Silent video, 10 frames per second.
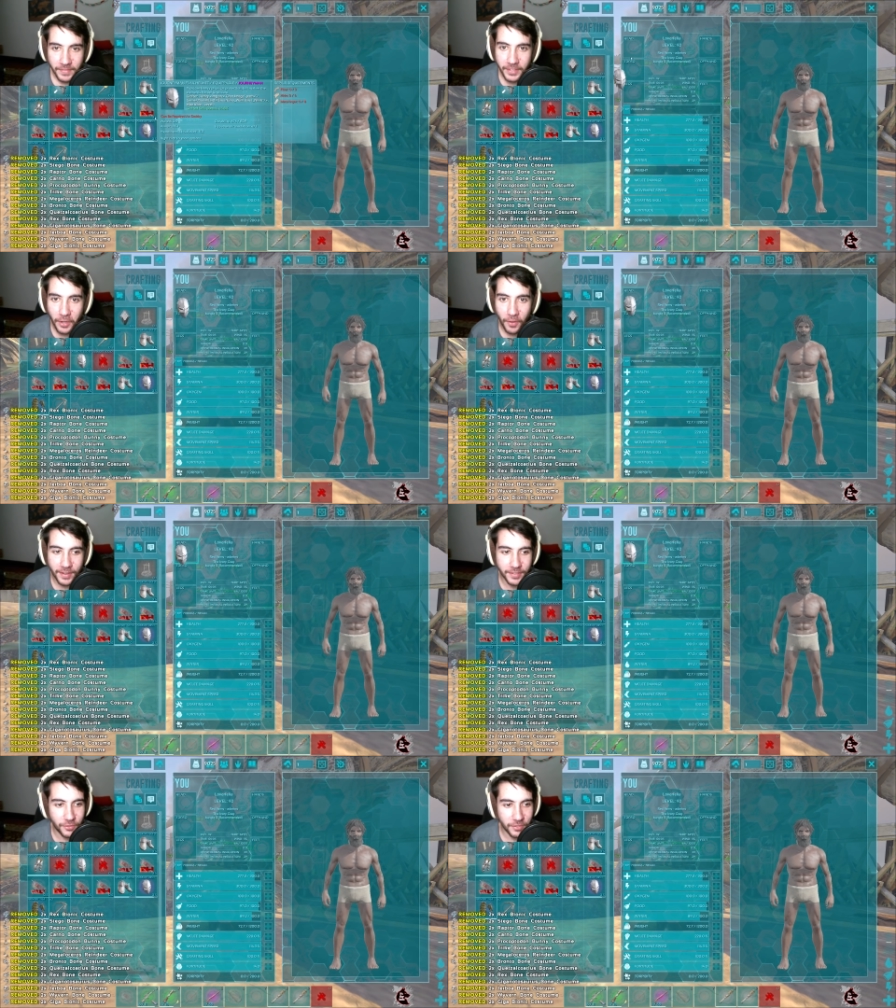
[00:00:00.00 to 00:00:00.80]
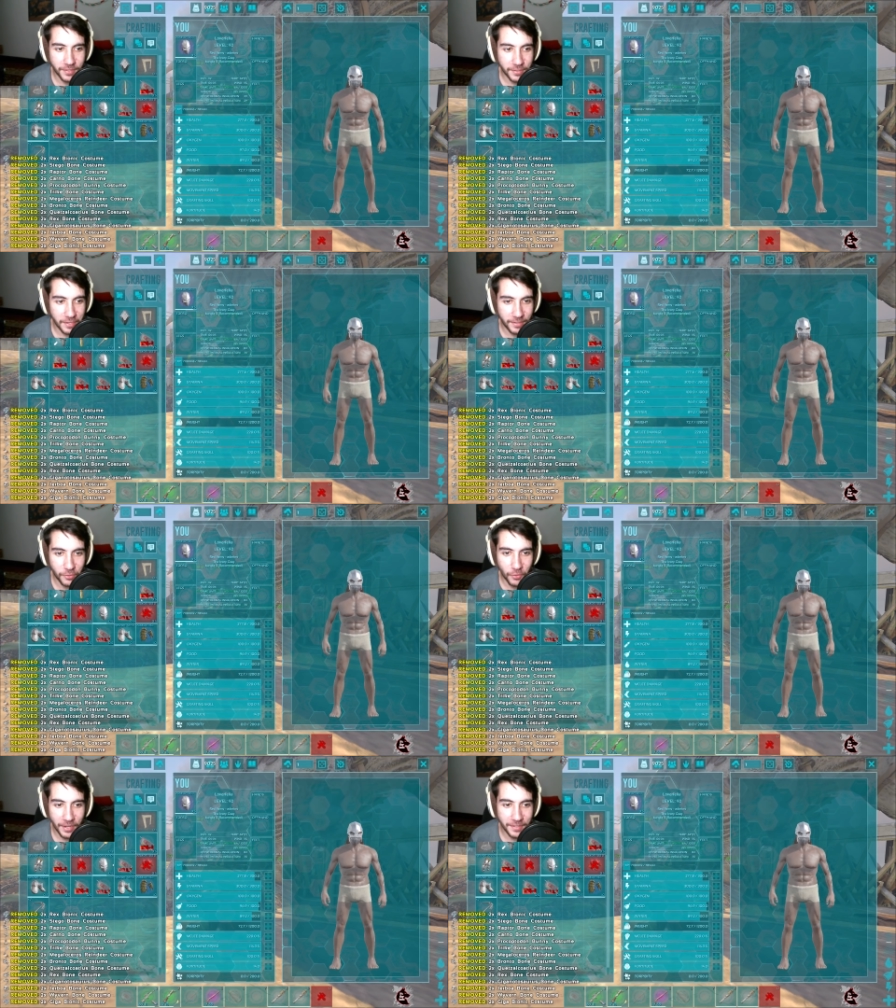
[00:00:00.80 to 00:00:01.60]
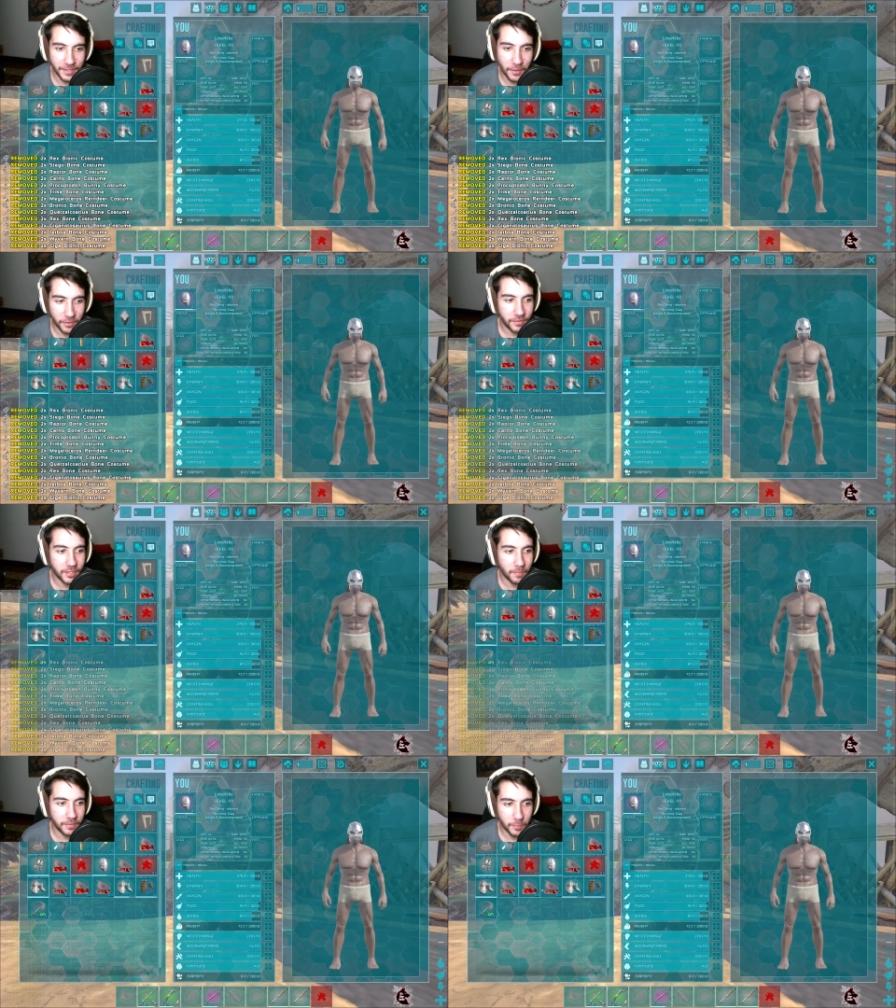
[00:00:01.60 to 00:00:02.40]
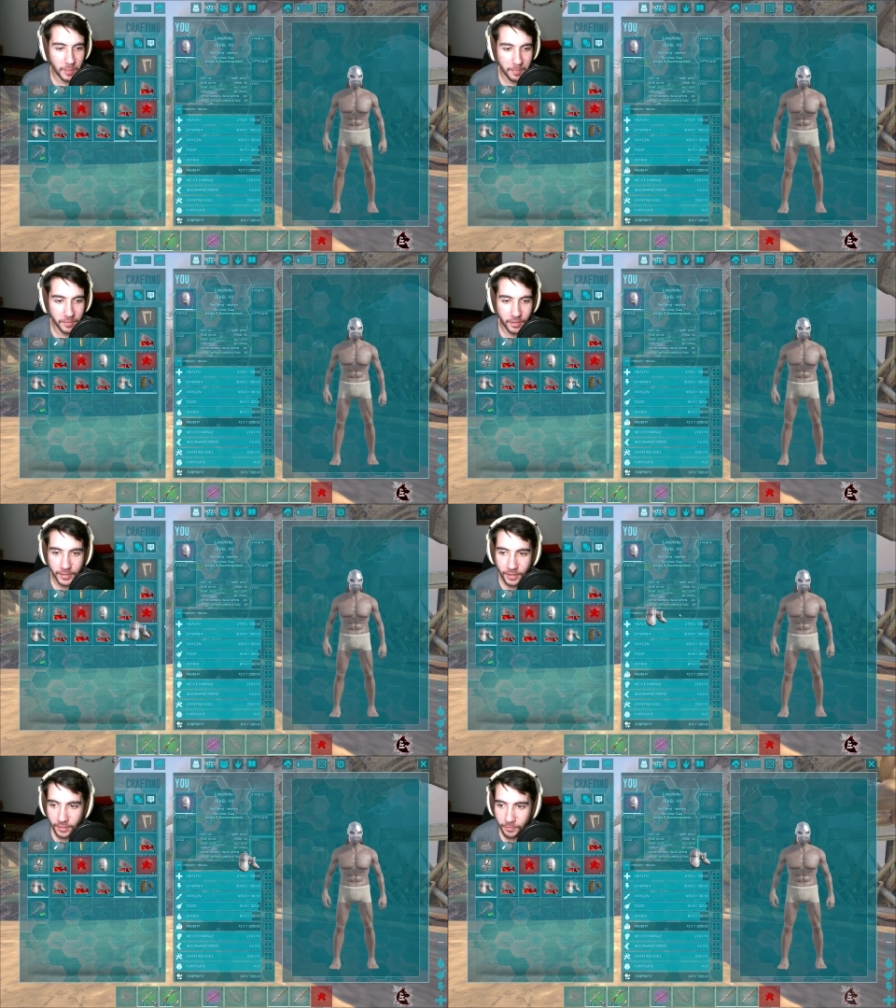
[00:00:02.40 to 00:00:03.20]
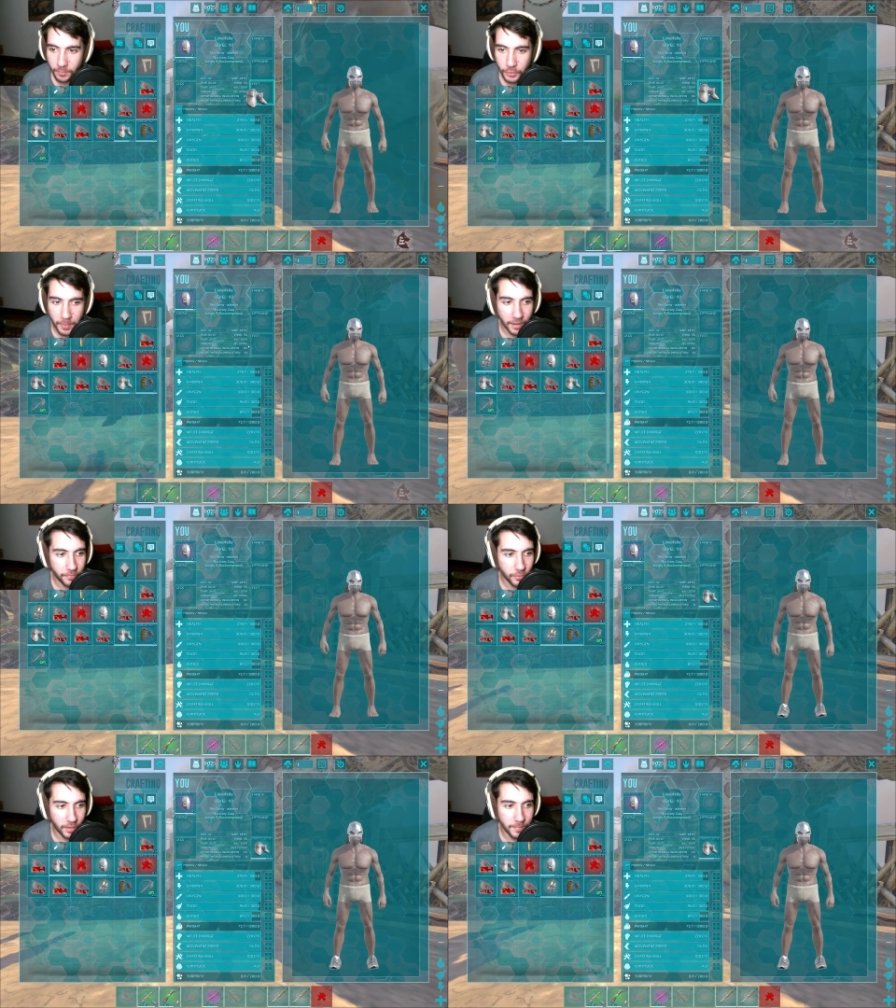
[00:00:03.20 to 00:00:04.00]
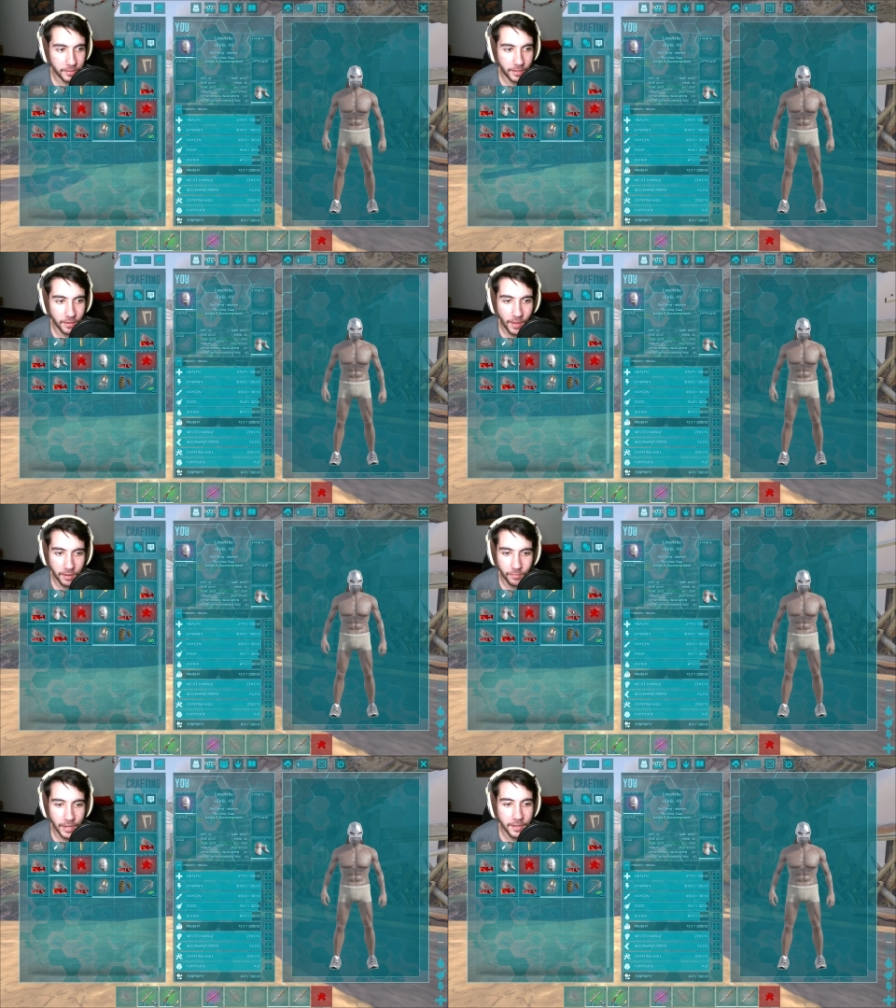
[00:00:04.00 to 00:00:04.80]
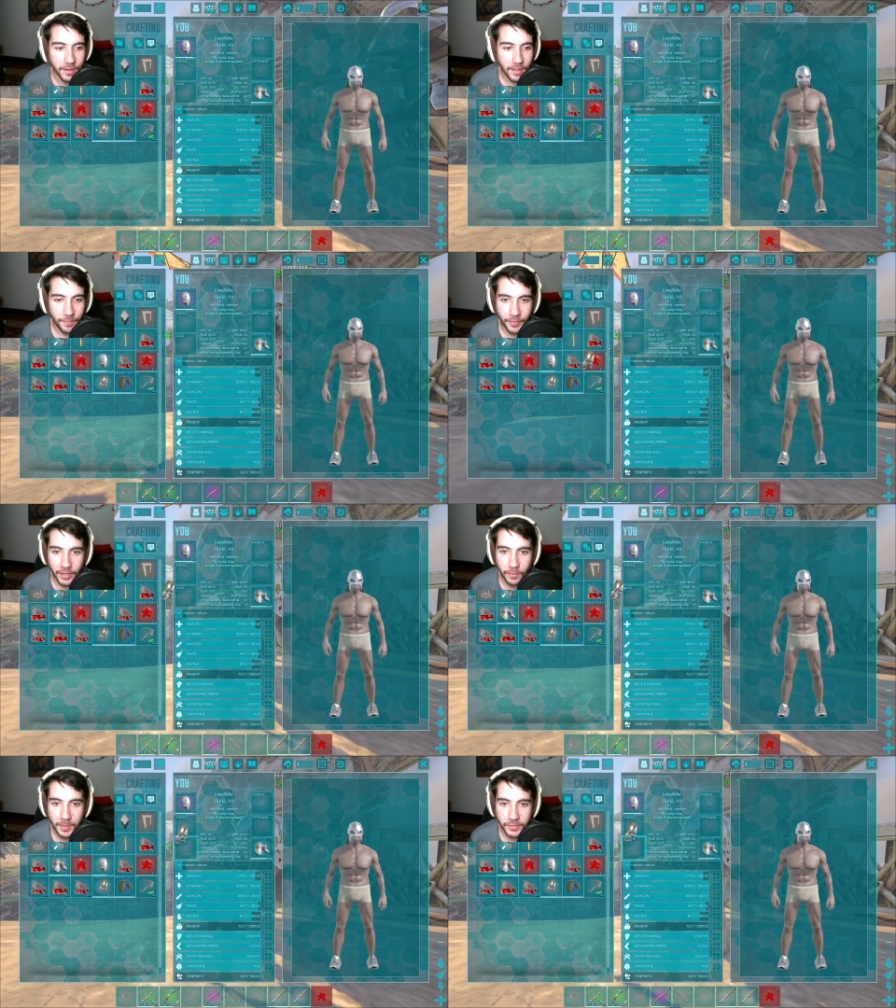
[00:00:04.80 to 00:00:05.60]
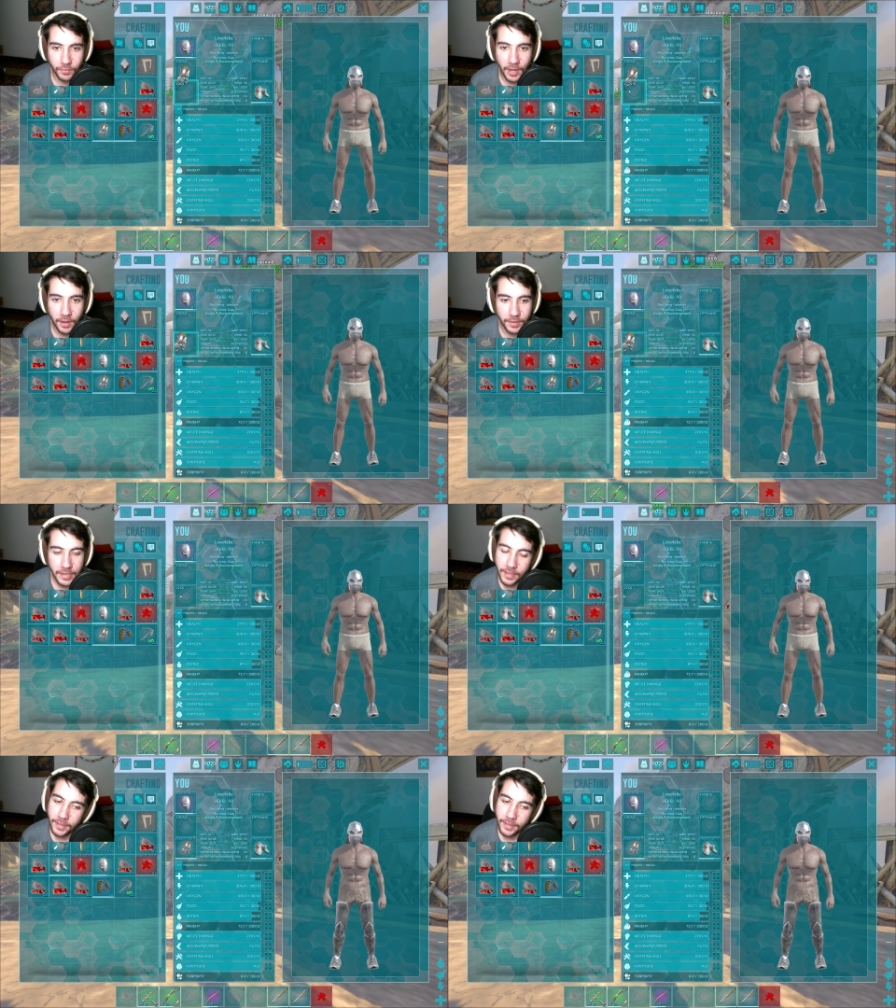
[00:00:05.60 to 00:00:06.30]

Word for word: you know, it's just, it's crazy how good some of these people are. You got to give them respect for it. I mean, they know how to raid, they don't mess around.